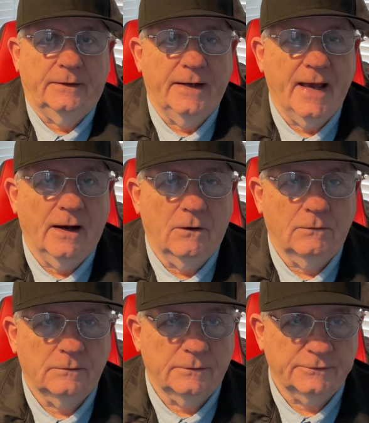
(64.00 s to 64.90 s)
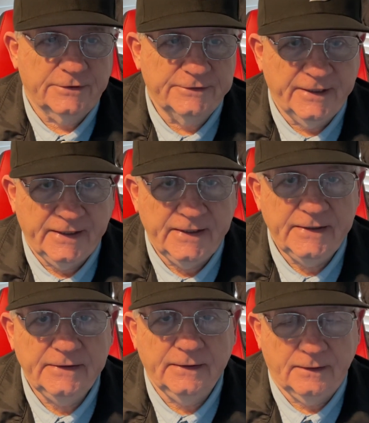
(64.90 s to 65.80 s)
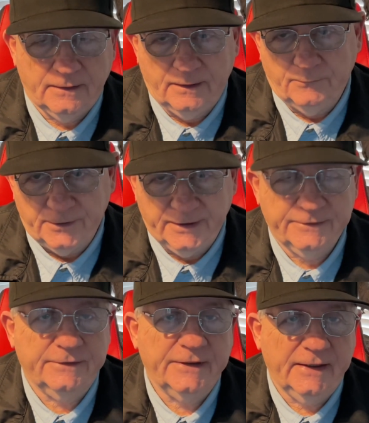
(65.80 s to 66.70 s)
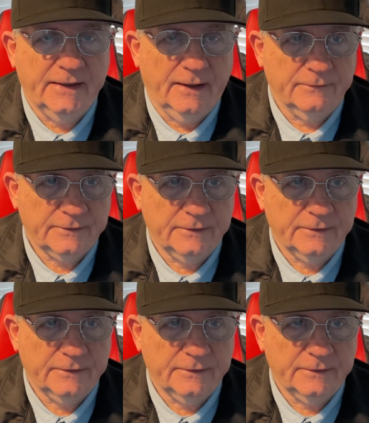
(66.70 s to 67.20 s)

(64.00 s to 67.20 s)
Now, today, I want to get the date out.